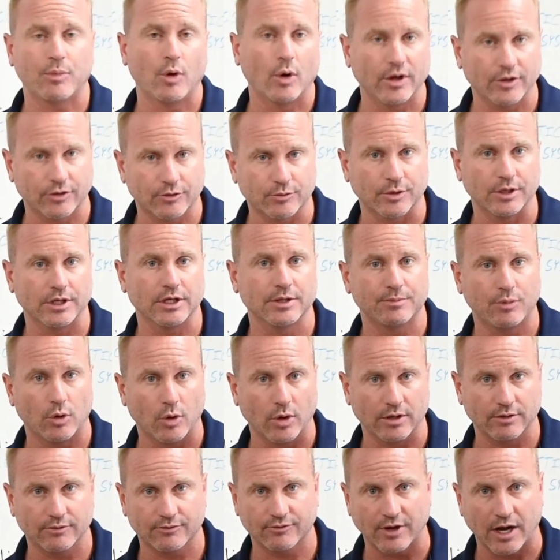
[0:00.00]
0.3 to
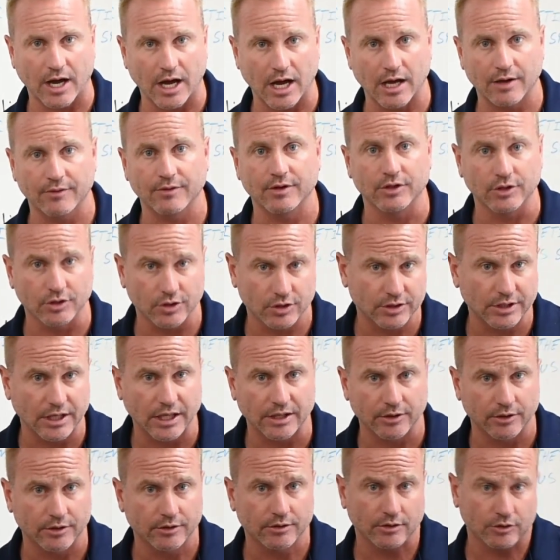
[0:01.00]
0.5 in your
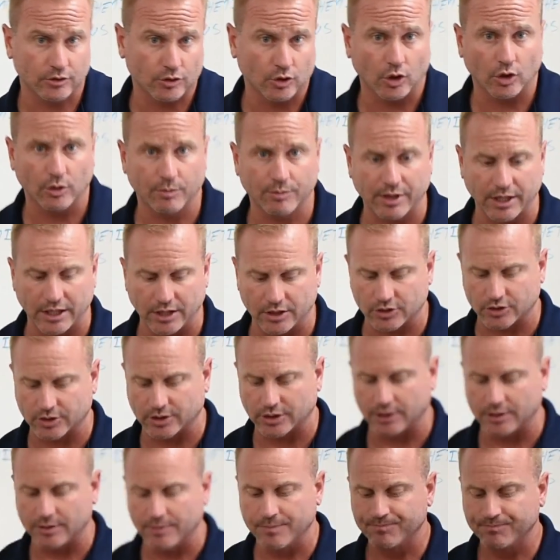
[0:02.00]
standard adult
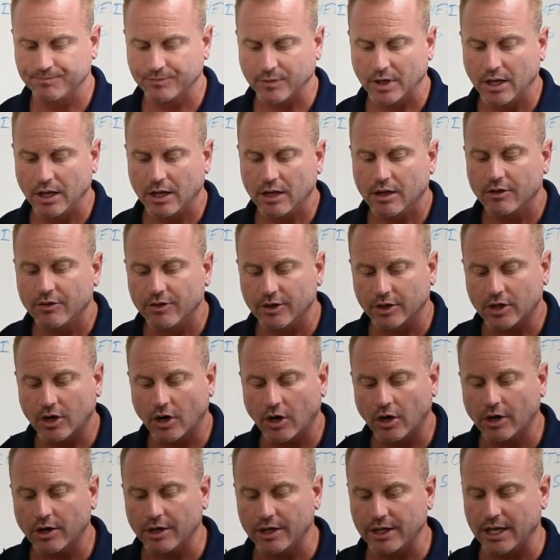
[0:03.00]
patient. The
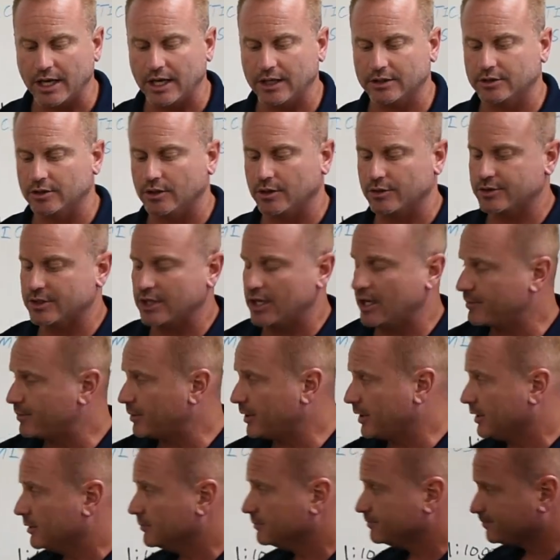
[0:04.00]
cardiac dose
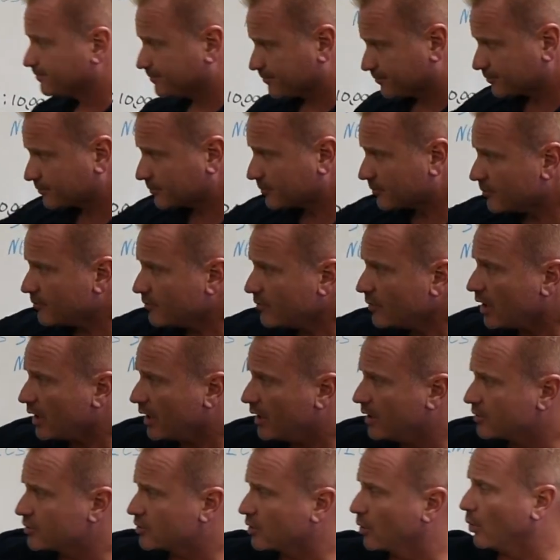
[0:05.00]
epi
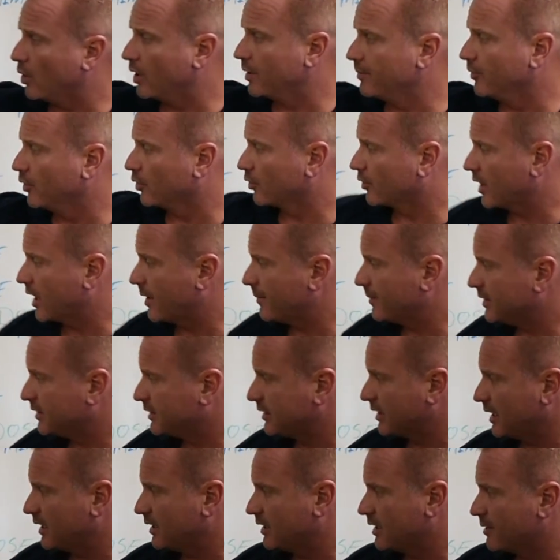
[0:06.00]
is the 1 milligram in
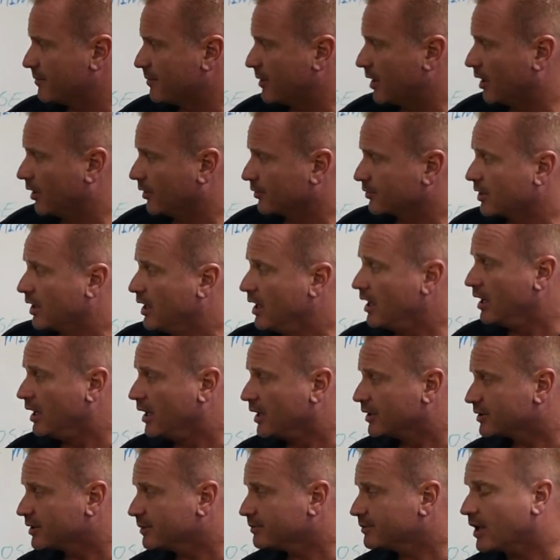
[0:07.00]
10 mLs.
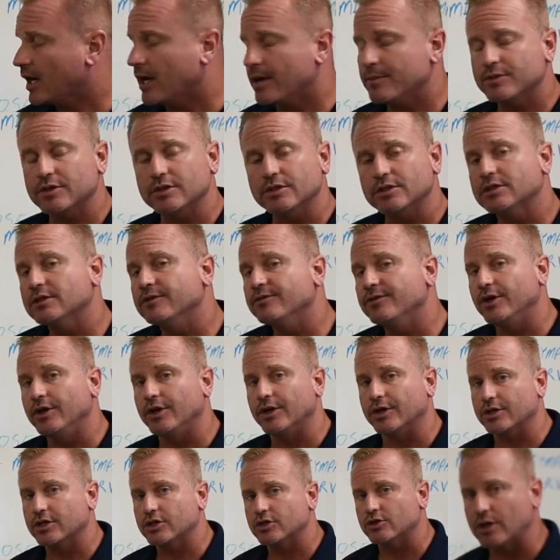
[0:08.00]
Sometimes in severe
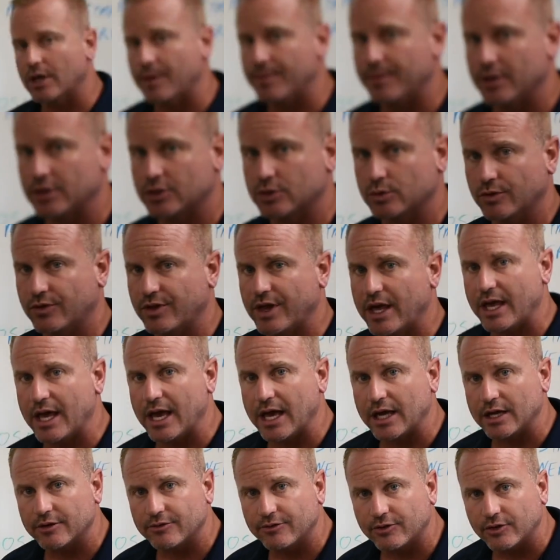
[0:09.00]
extremis with
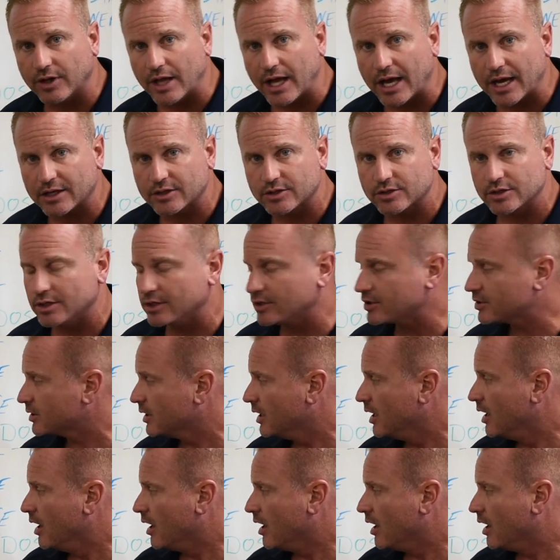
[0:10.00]
anaphylaxis,